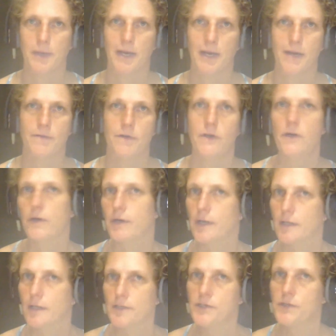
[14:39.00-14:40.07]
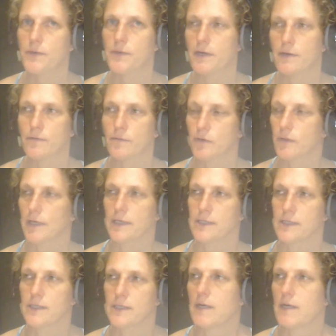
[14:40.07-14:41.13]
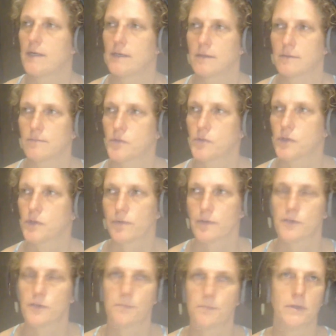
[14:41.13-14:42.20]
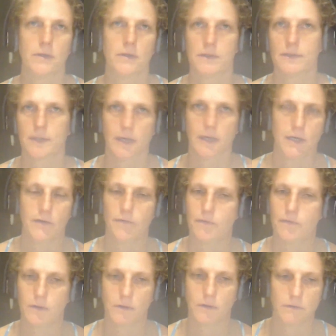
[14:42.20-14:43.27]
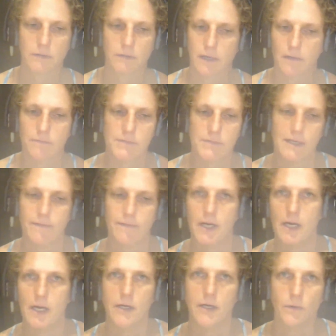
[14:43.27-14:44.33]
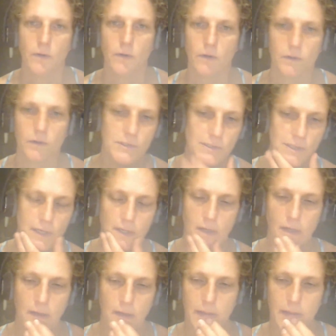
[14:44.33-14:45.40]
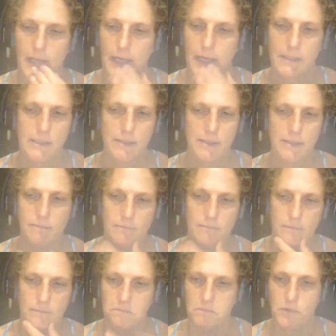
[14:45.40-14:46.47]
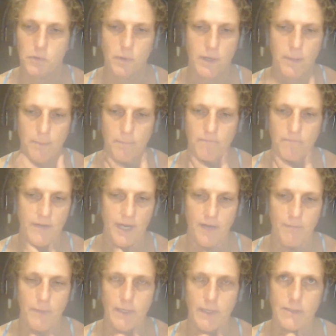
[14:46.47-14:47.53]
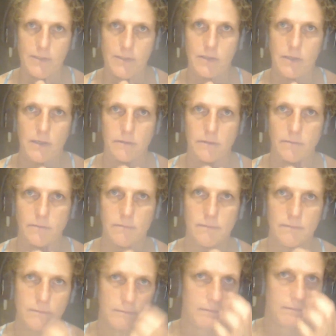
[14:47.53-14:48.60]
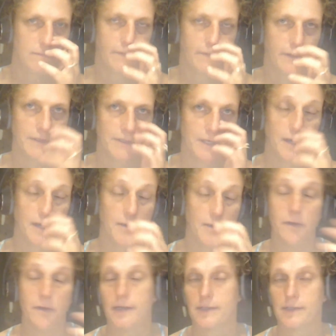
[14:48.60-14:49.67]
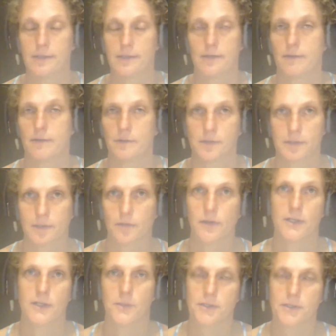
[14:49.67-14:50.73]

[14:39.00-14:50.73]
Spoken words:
to pay for a good illustrator for, let's say, a children's book designed for kind of 7- or 8-year-olds that's 25 pages long, for example? I know that's, you know, still not